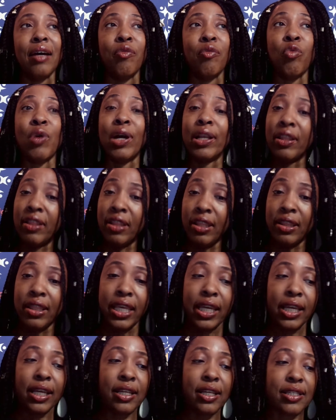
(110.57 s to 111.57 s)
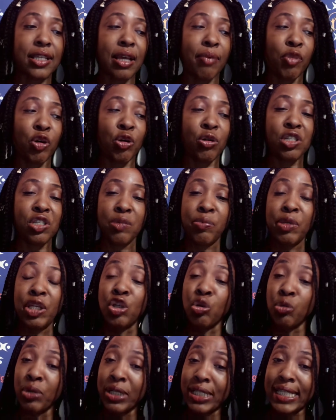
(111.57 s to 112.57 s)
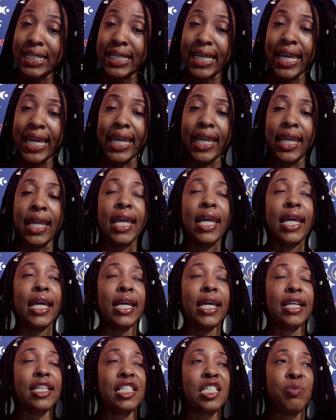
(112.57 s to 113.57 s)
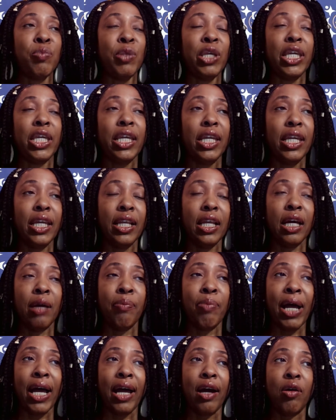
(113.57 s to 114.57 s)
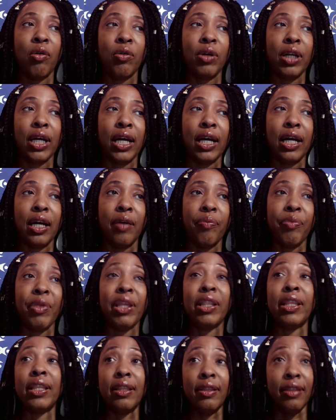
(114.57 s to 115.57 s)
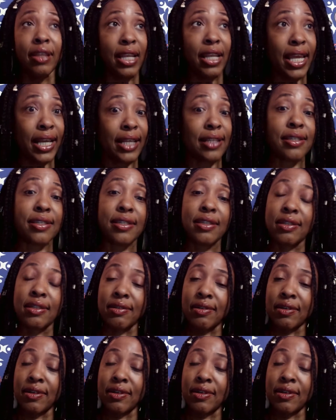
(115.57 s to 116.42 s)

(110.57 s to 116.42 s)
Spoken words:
One of the things I'm going to be doing today is speaking about the next